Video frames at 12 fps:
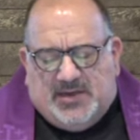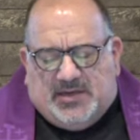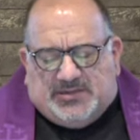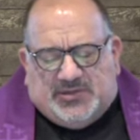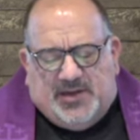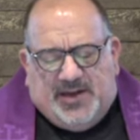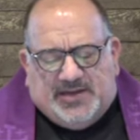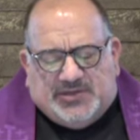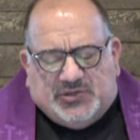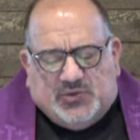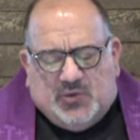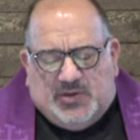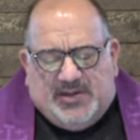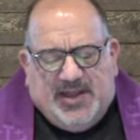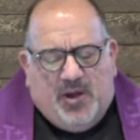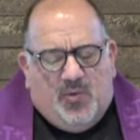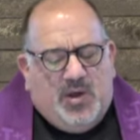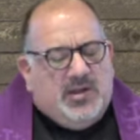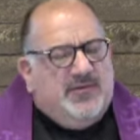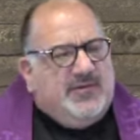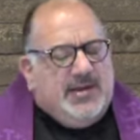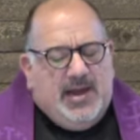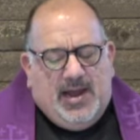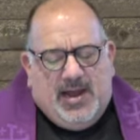So that it is truly that will of
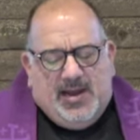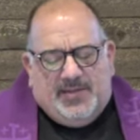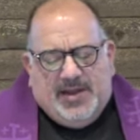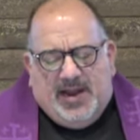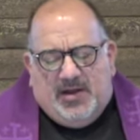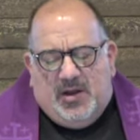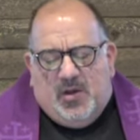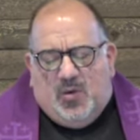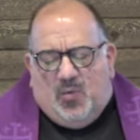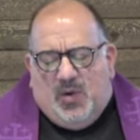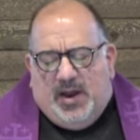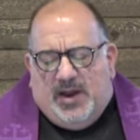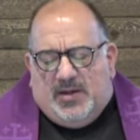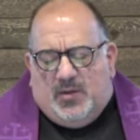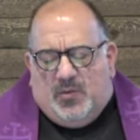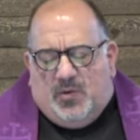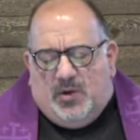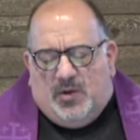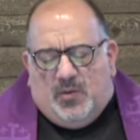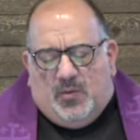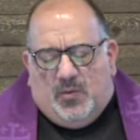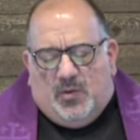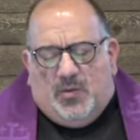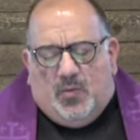God that when
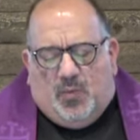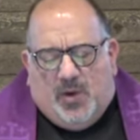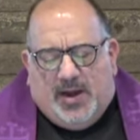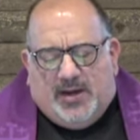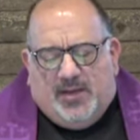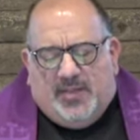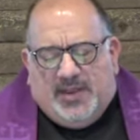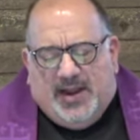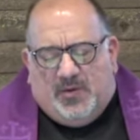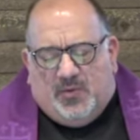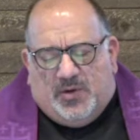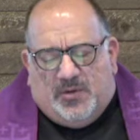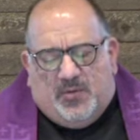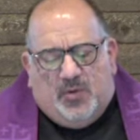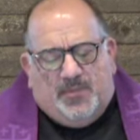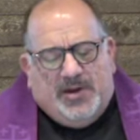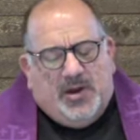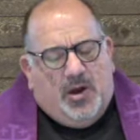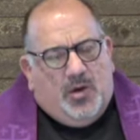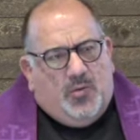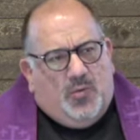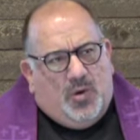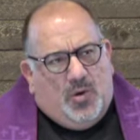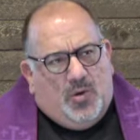when then would, would be our
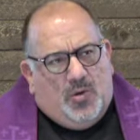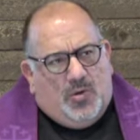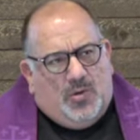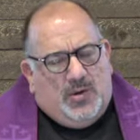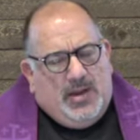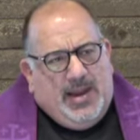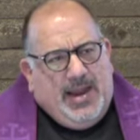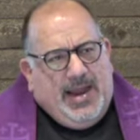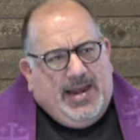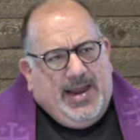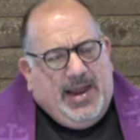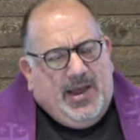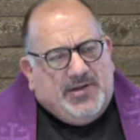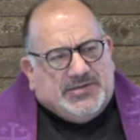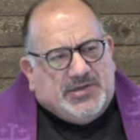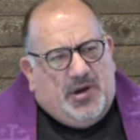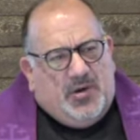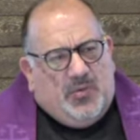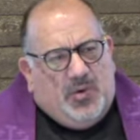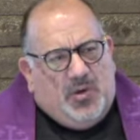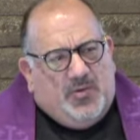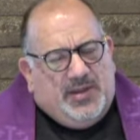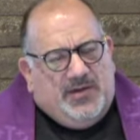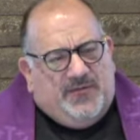role, and how does our
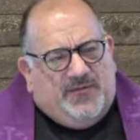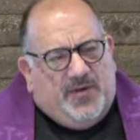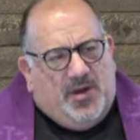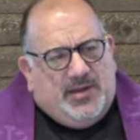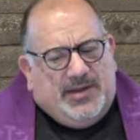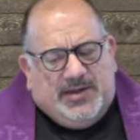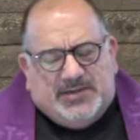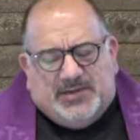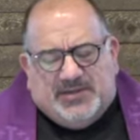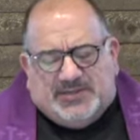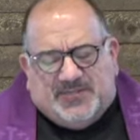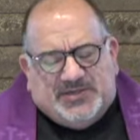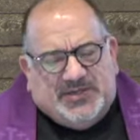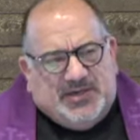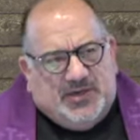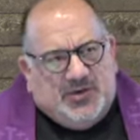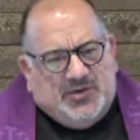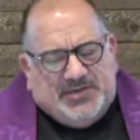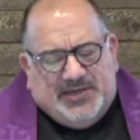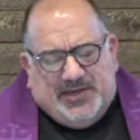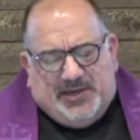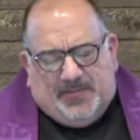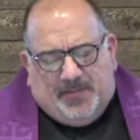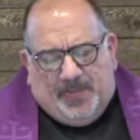role then fall into this particular
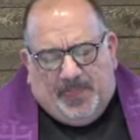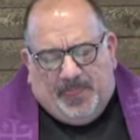team?